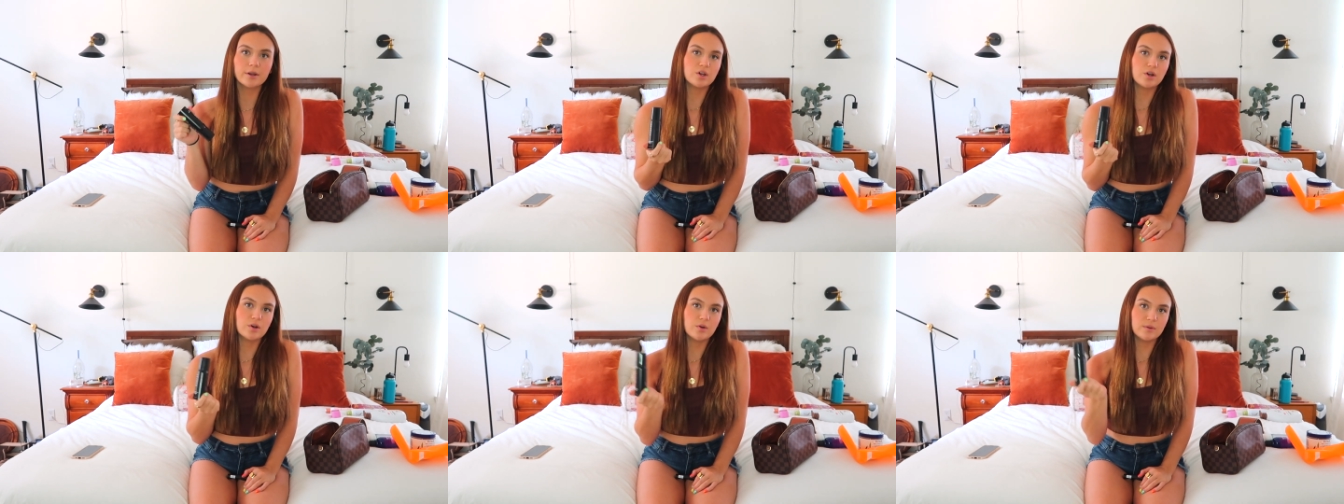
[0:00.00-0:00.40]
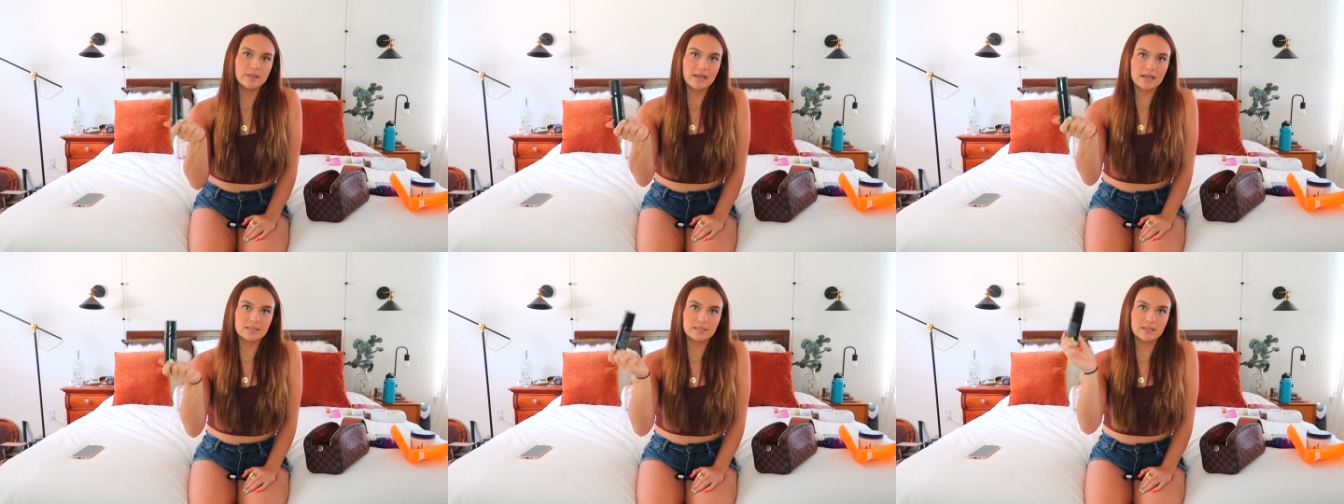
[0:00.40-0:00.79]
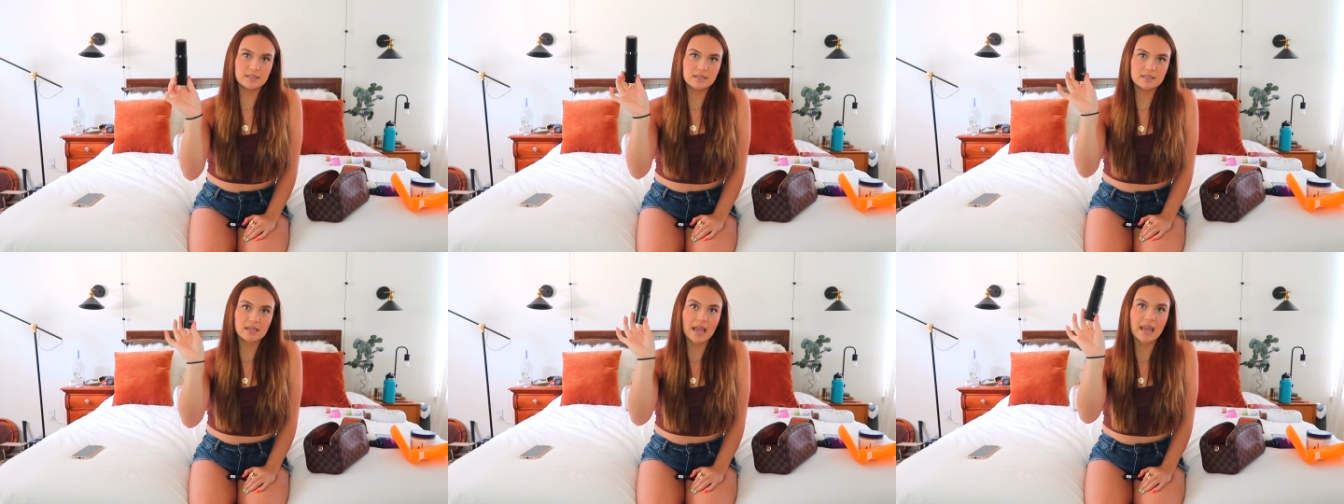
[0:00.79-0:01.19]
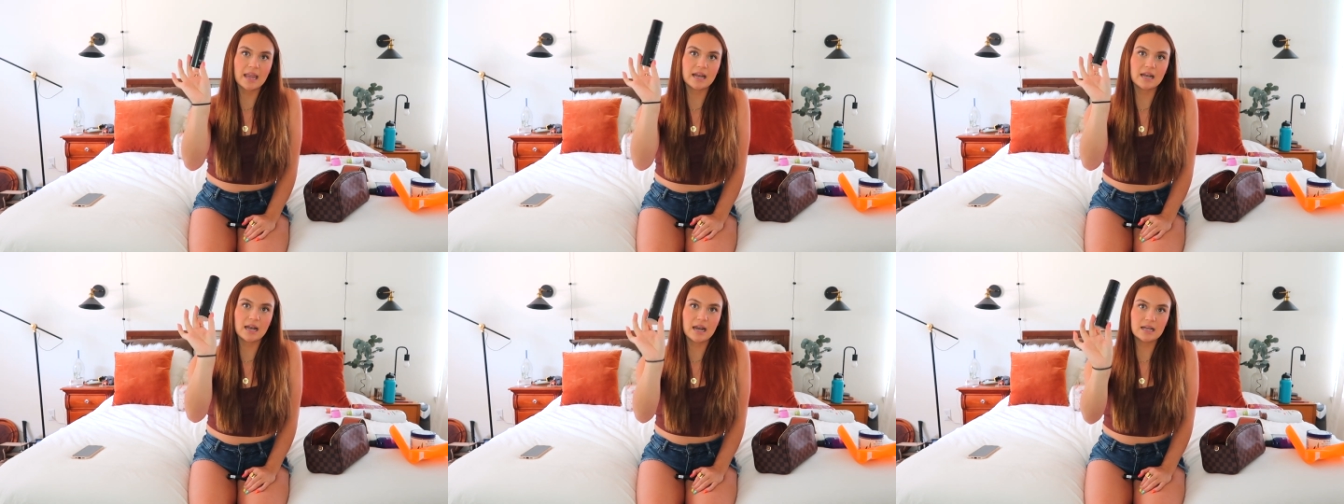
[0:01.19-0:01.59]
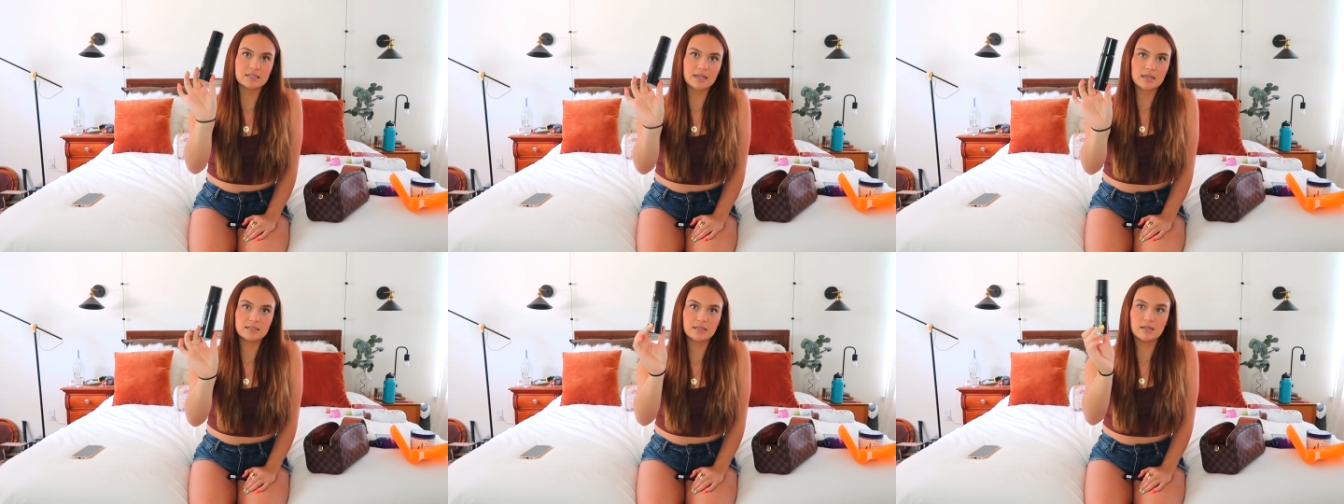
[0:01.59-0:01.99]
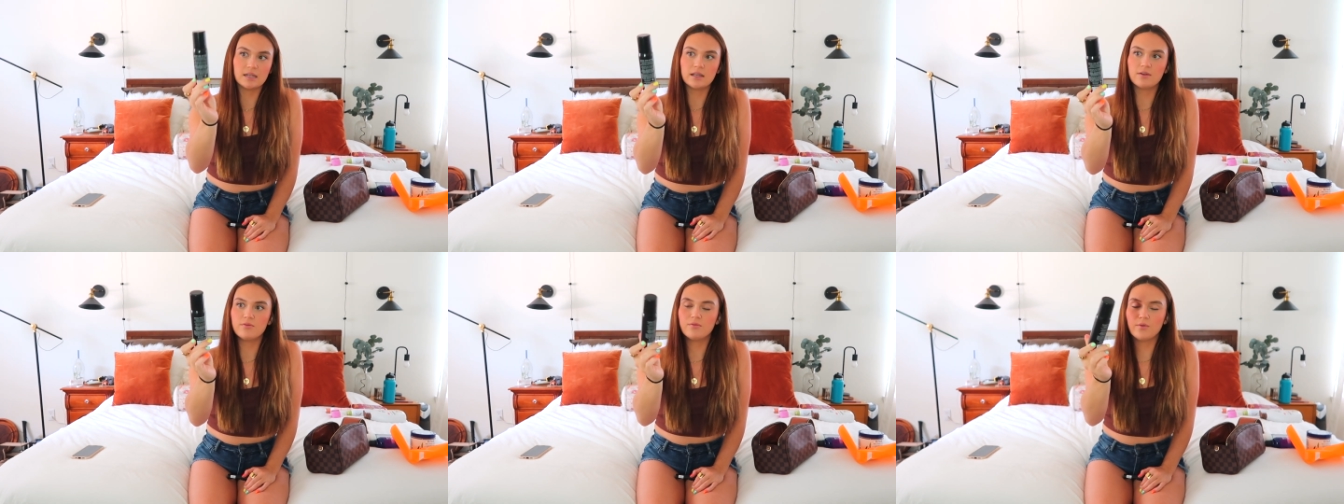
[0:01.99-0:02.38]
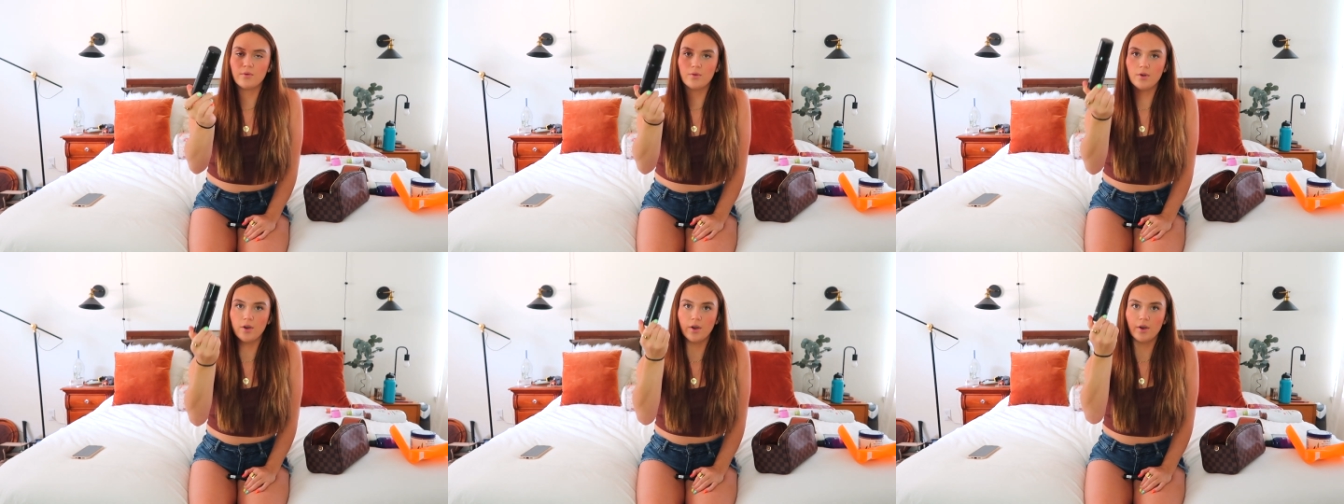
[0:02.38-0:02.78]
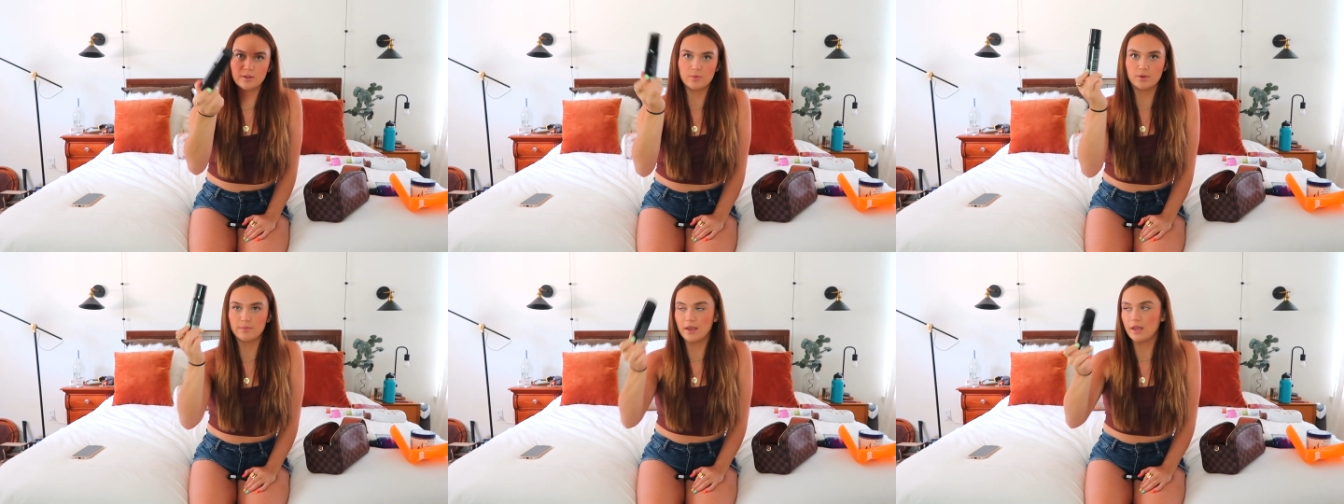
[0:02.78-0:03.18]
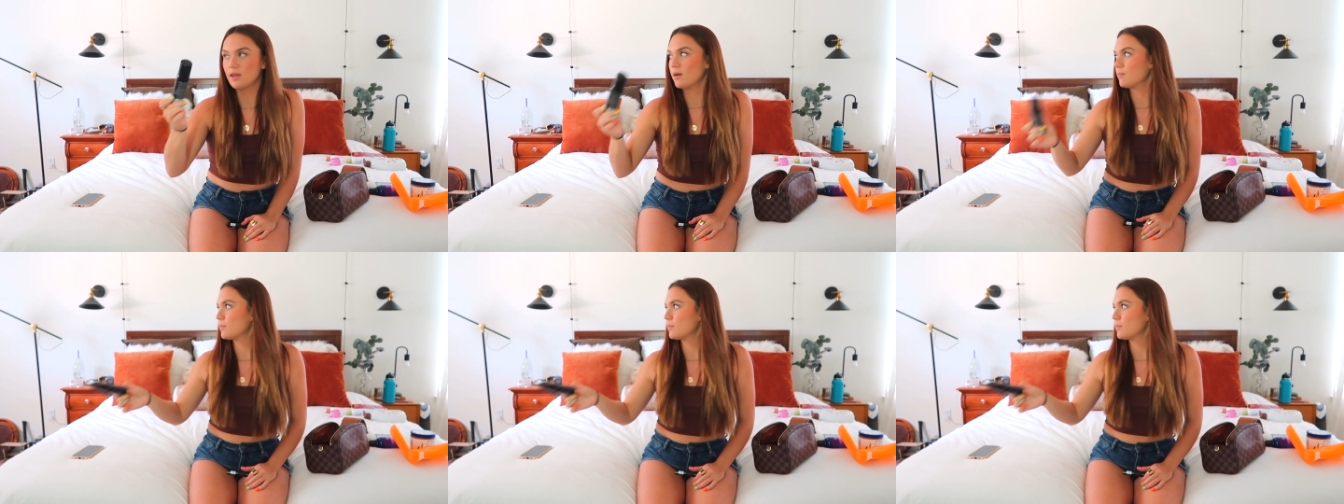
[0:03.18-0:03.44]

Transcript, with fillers: So yes, this is a necessity for summer makeup.